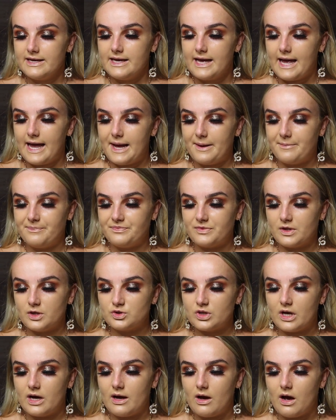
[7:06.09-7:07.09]

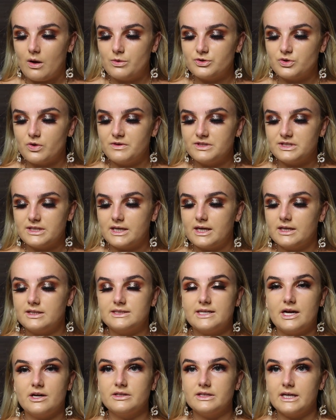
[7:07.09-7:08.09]
So I was obviously
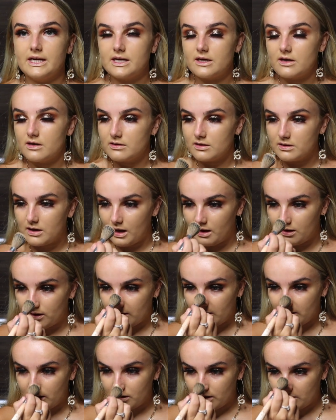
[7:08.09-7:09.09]
concerned like
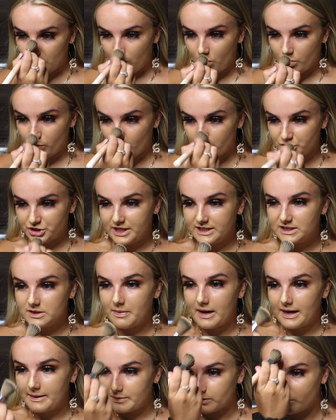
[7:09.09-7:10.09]
on what shade to
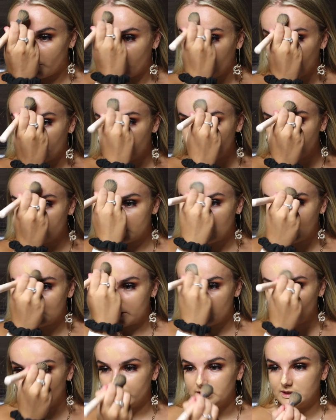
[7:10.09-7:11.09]
buy, because I
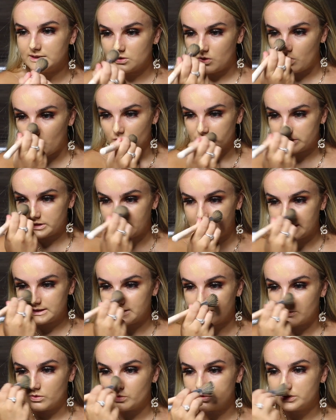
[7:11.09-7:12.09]
didn't want it to oxidise and
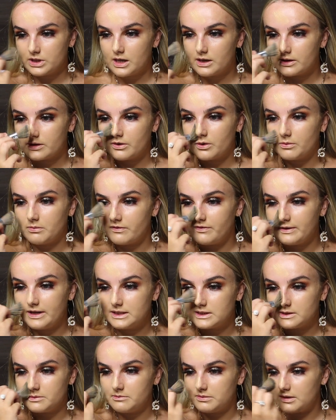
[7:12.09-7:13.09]
then go darker on my
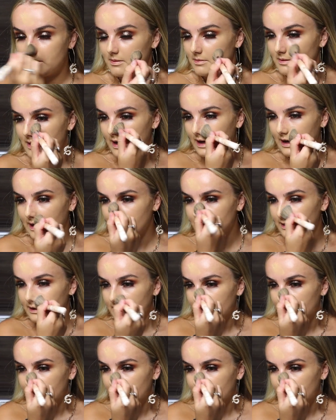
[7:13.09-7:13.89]
face and blah blah blah.